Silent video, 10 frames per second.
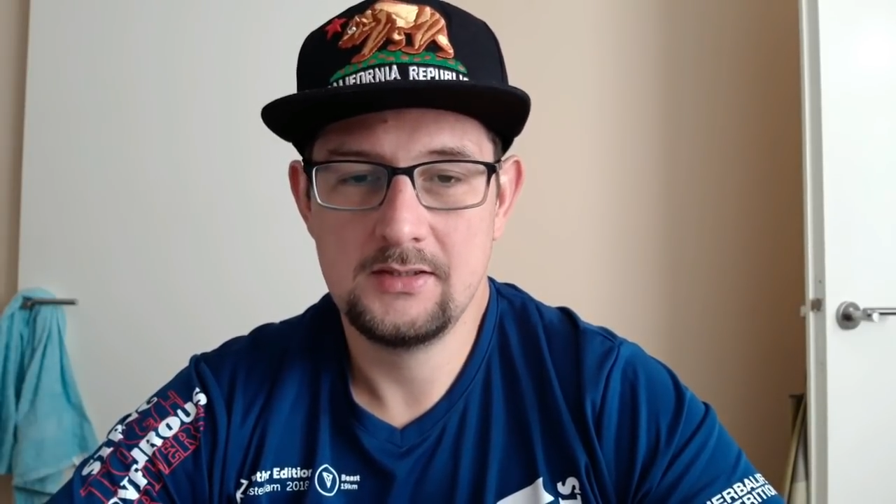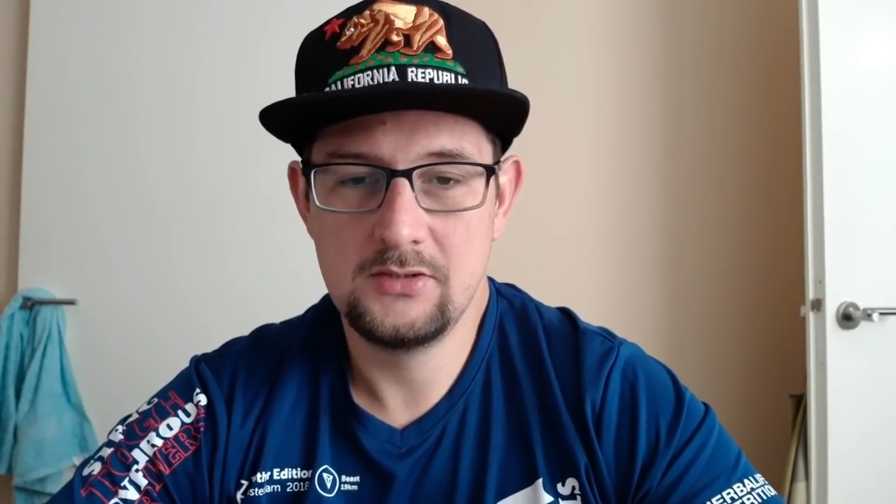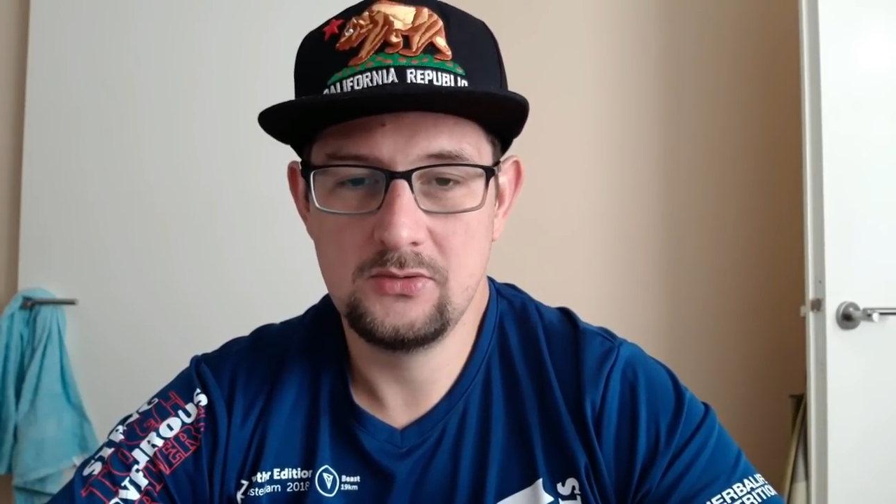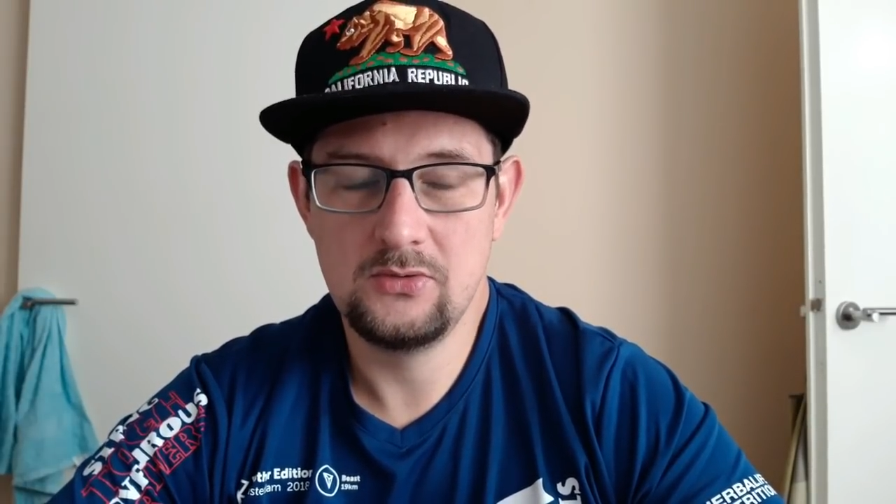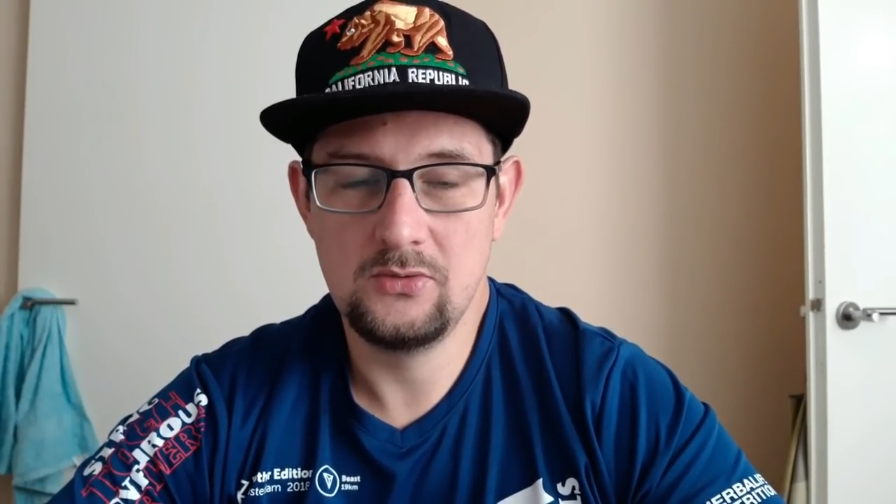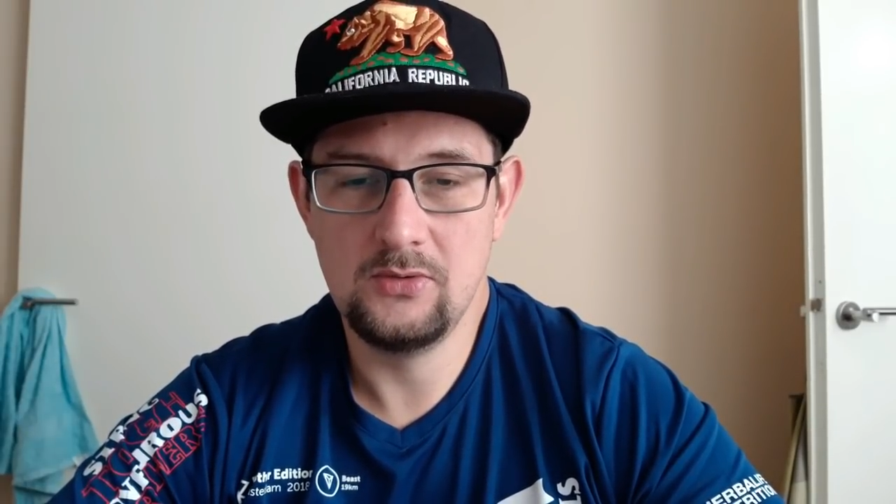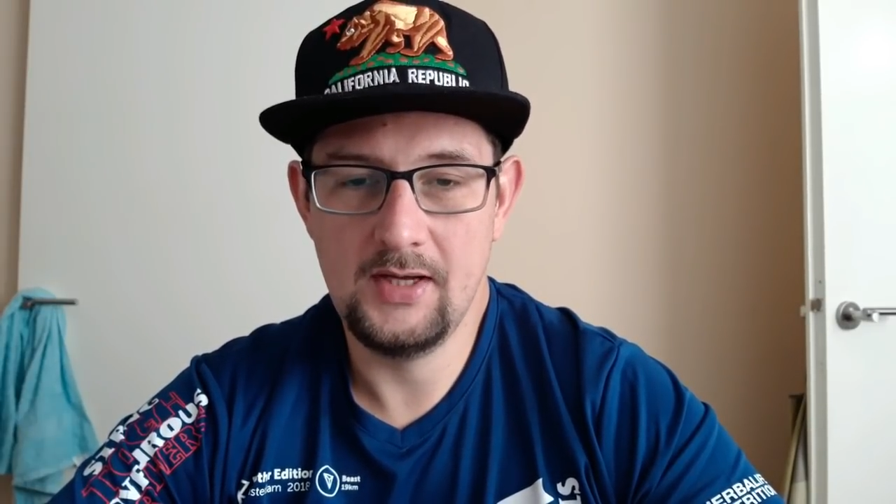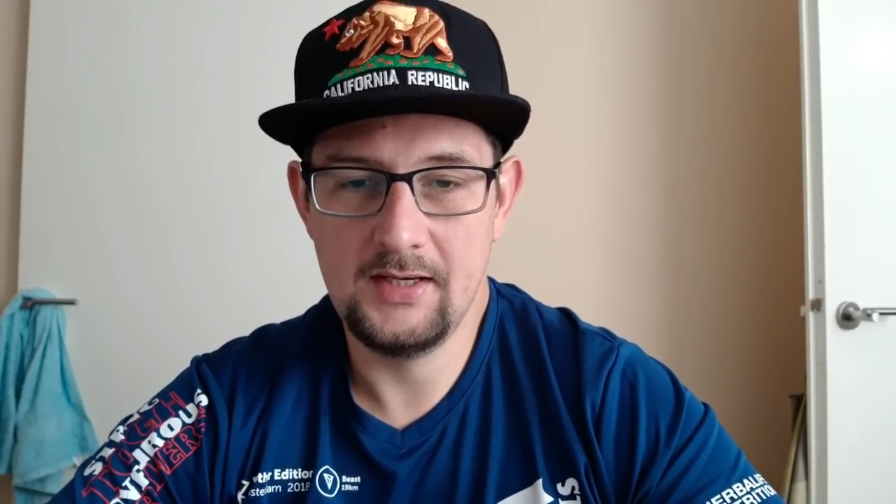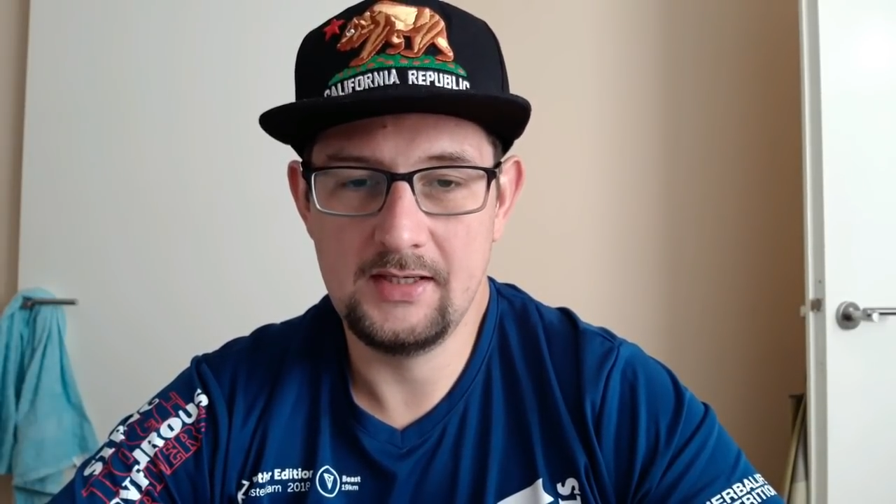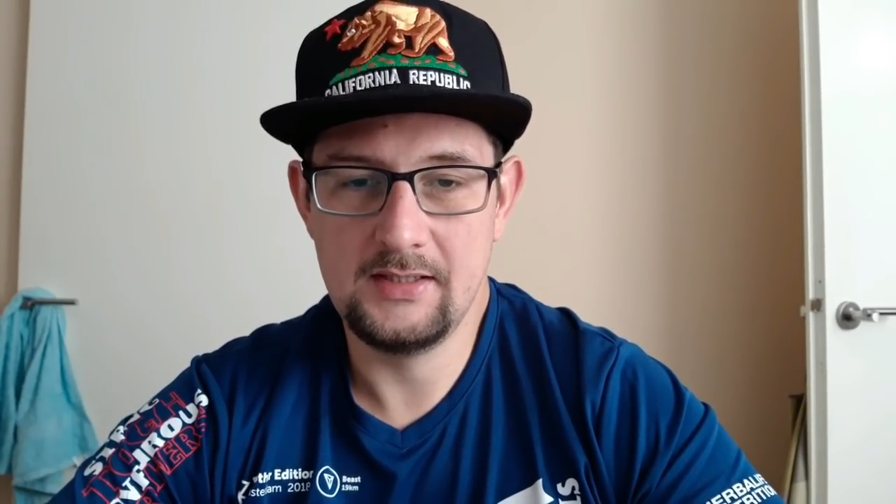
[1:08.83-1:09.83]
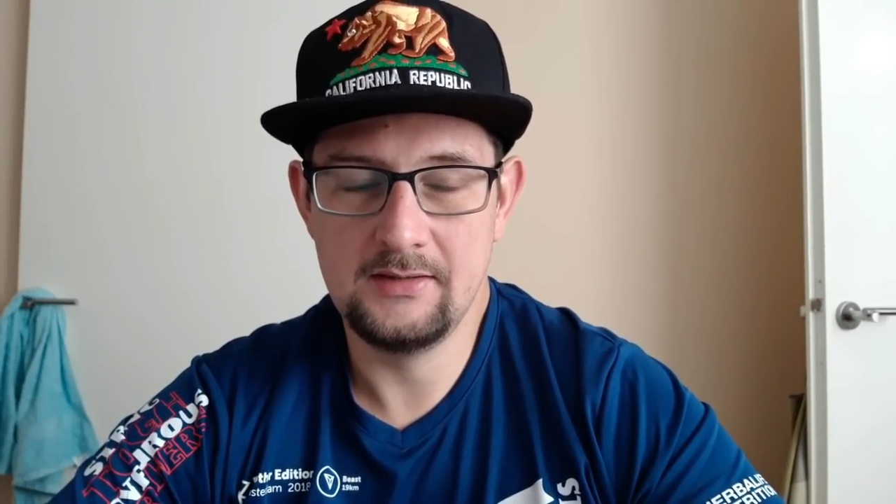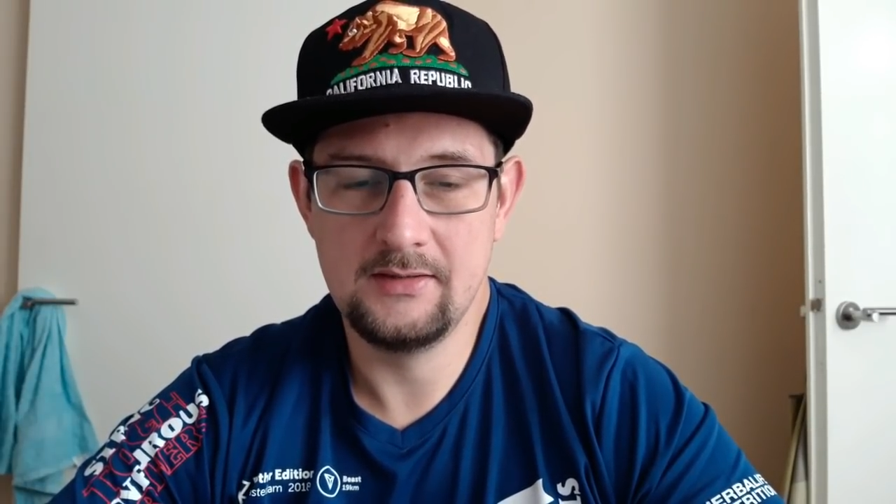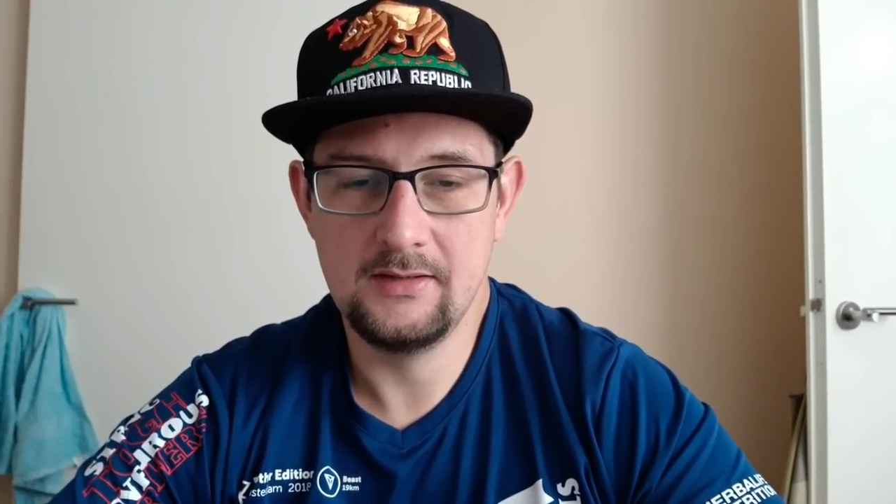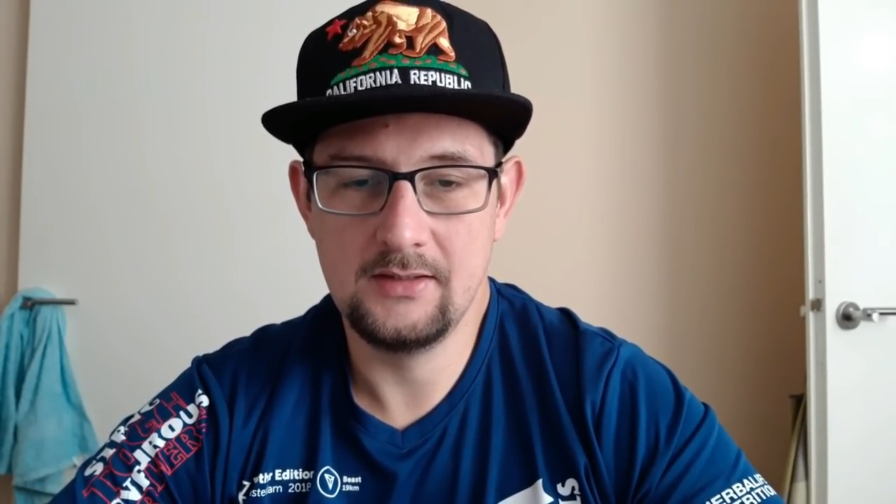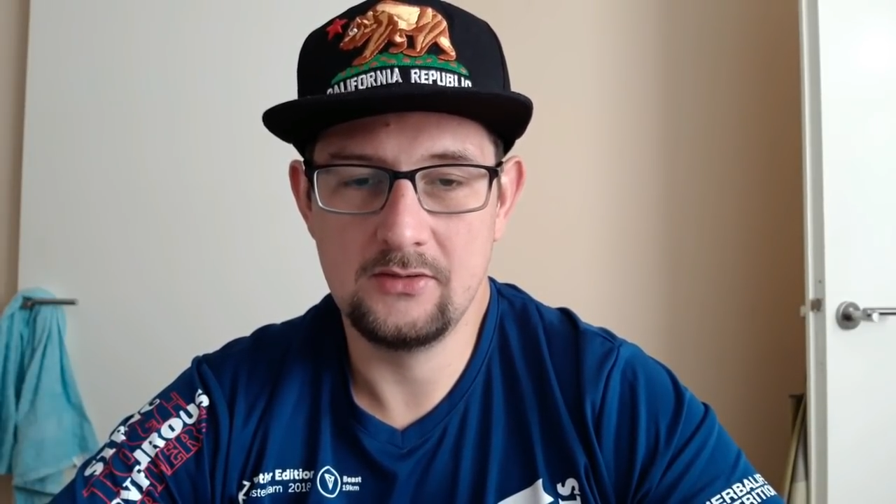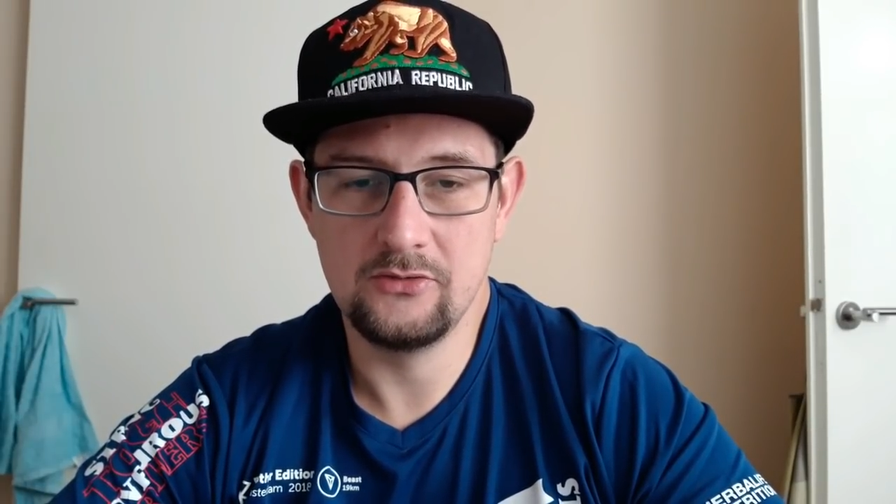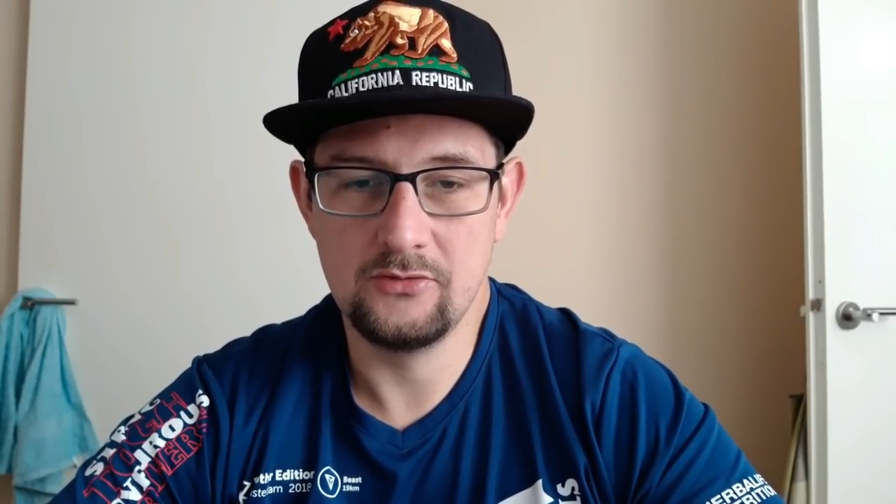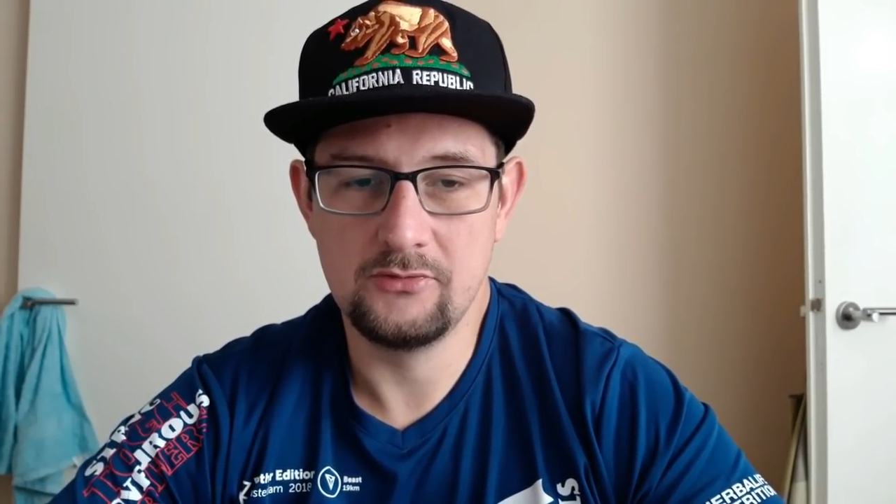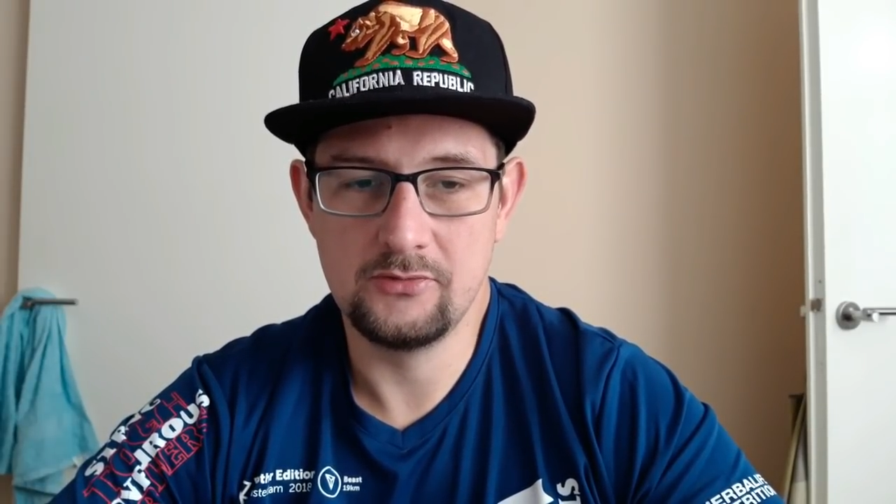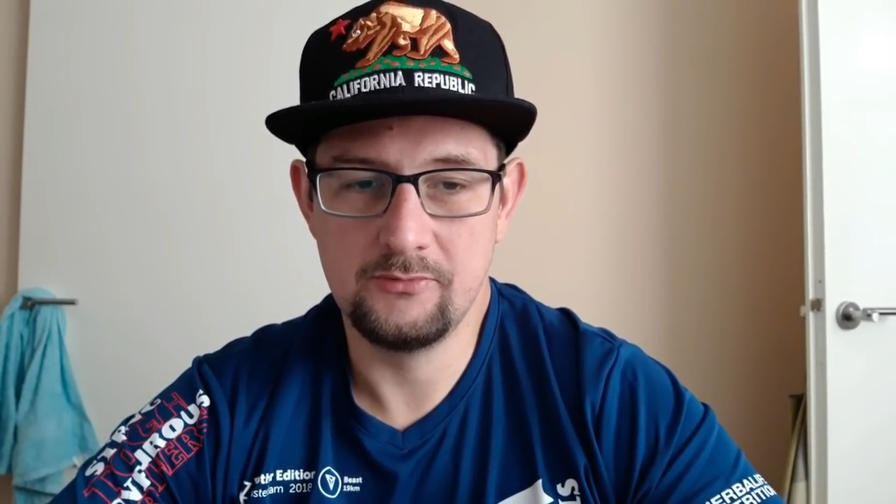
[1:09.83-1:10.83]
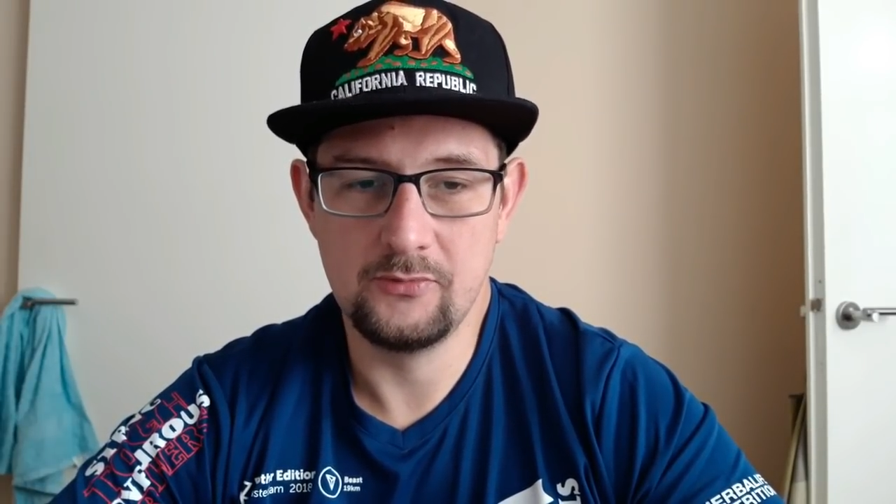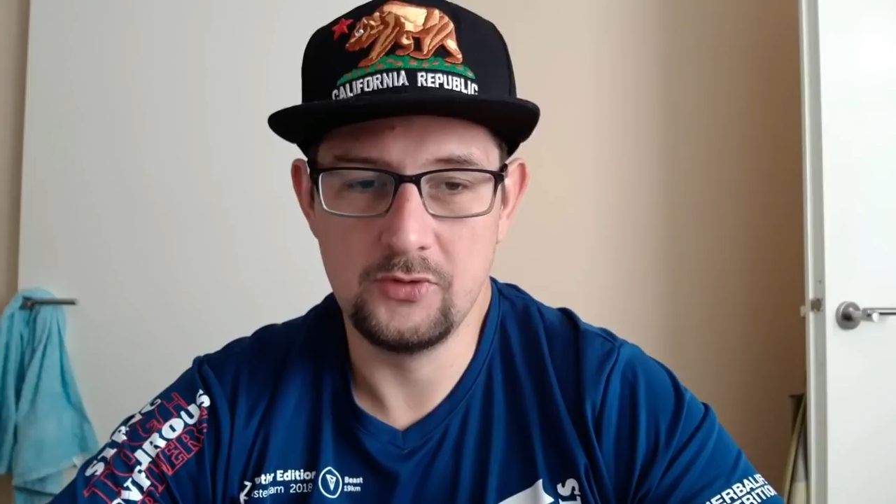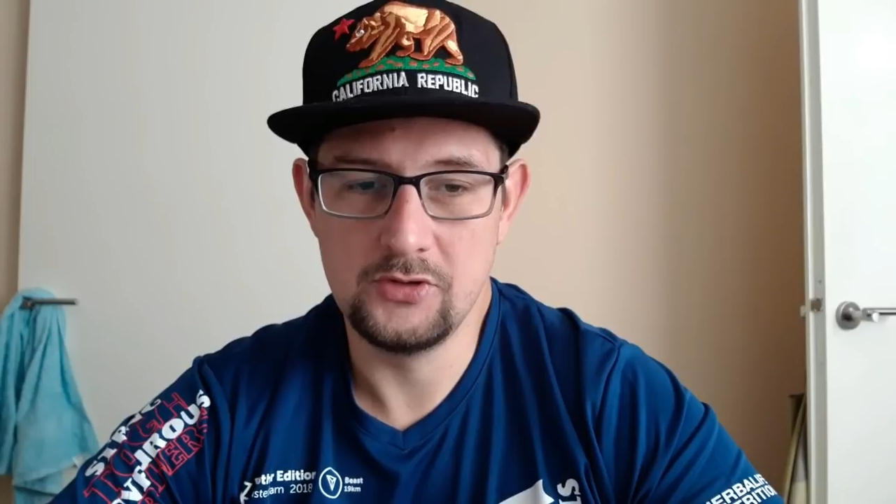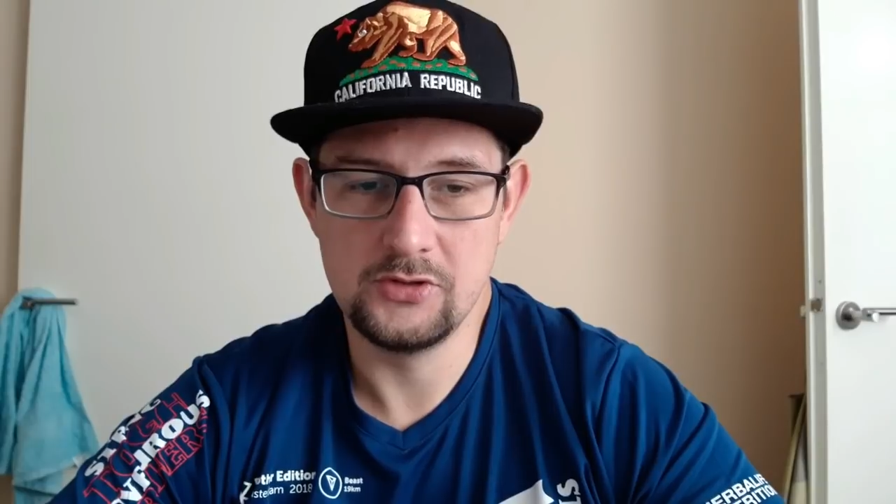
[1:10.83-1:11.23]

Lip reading: to edit in, and also some footage.